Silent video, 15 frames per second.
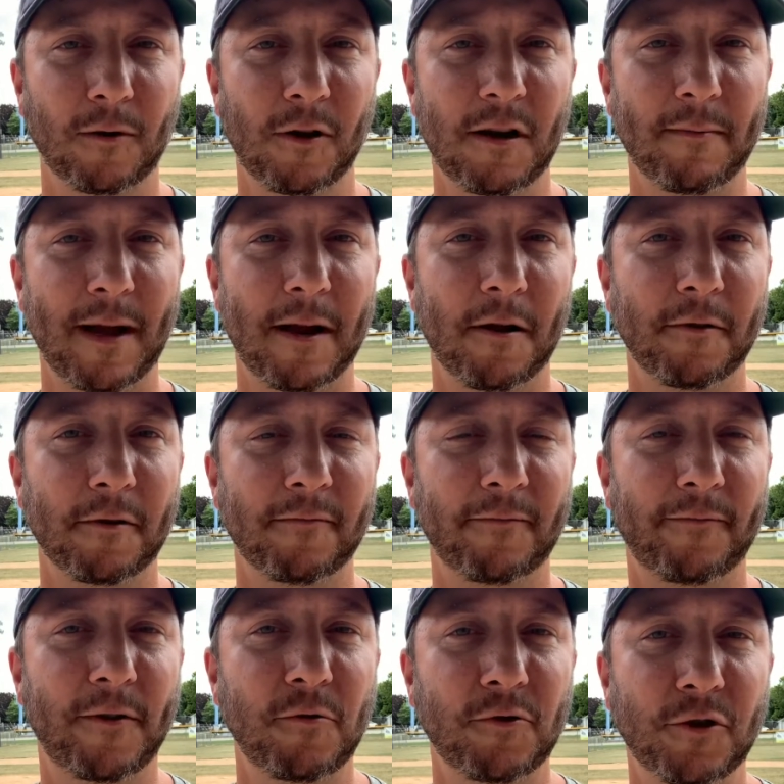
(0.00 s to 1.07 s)
Look at my other
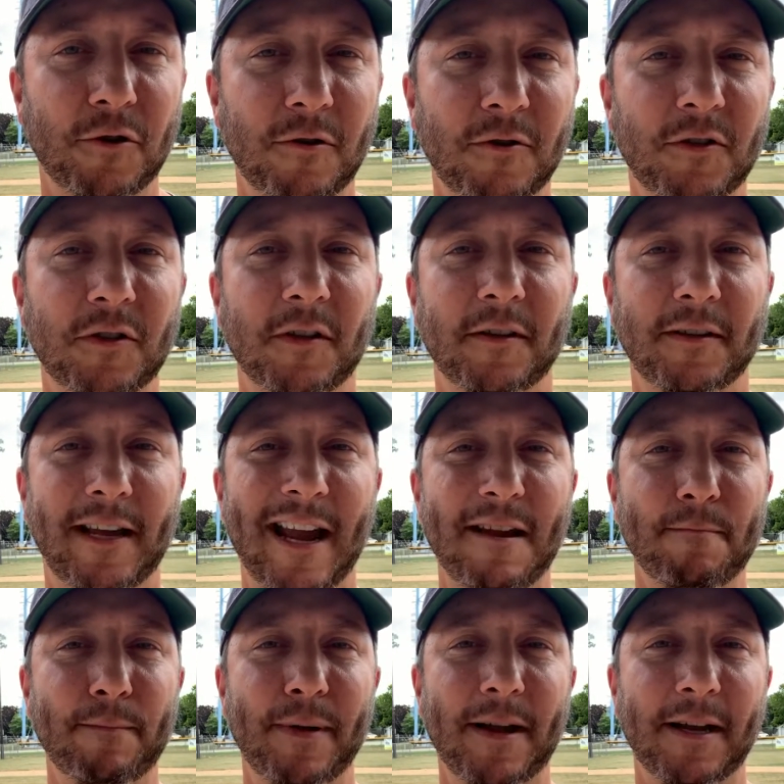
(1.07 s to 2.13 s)
futures,
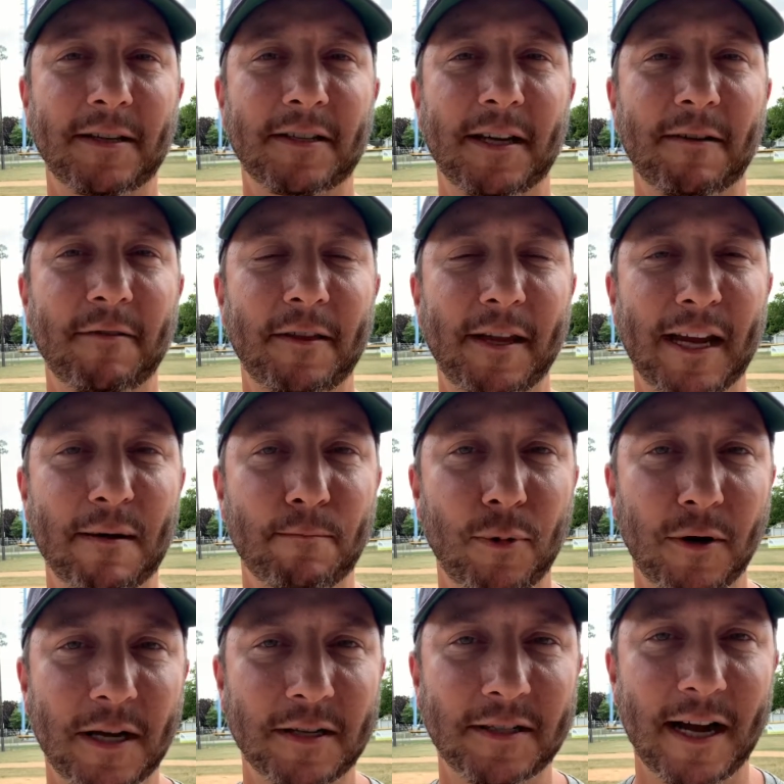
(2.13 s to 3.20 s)
game picks, and everything at
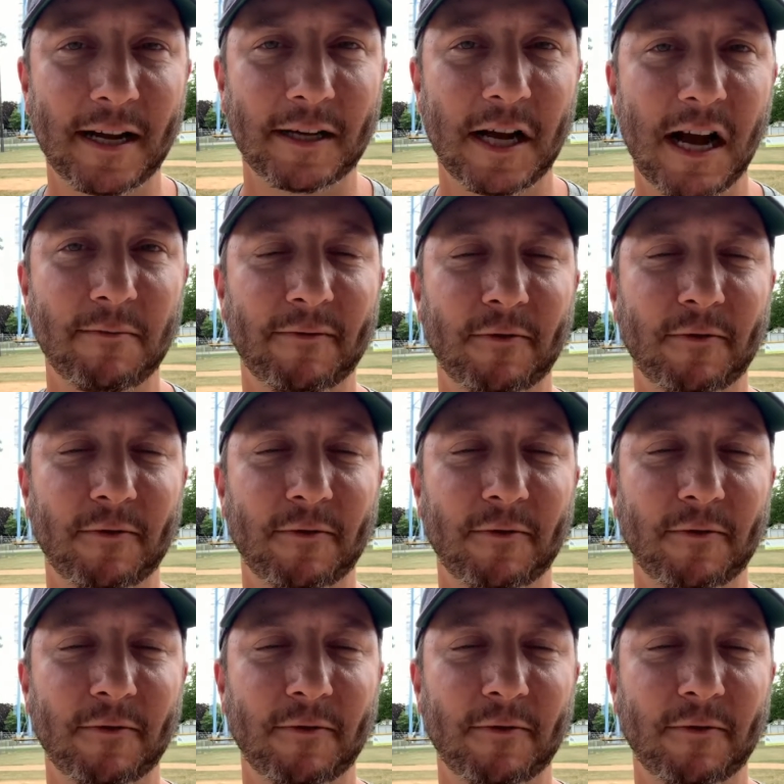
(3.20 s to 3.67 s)
bookies.com.